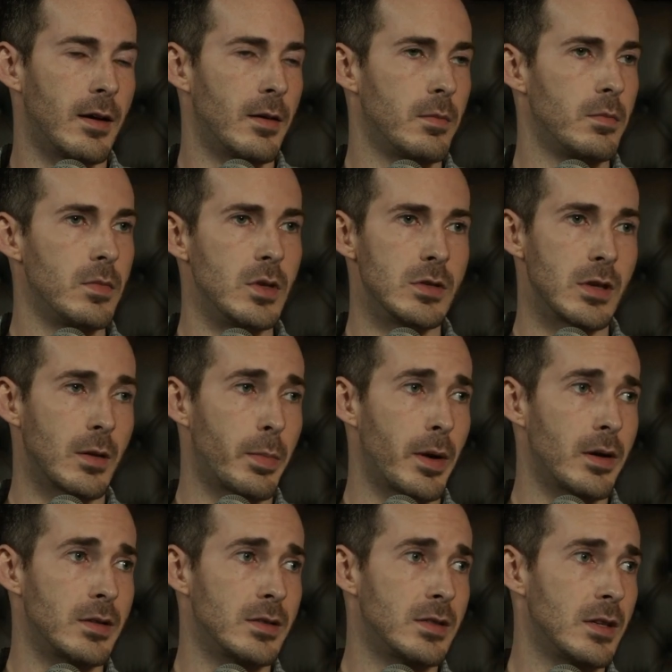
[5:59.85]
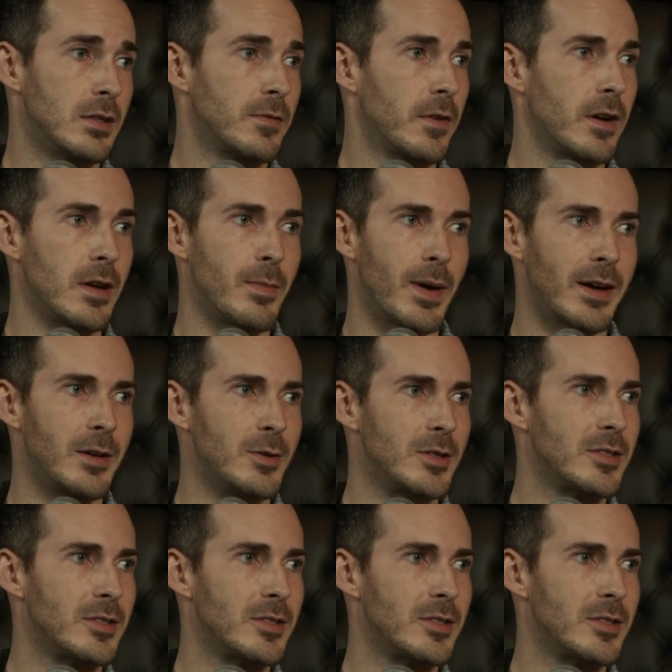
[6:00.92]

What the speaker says: music purchases for anybody who's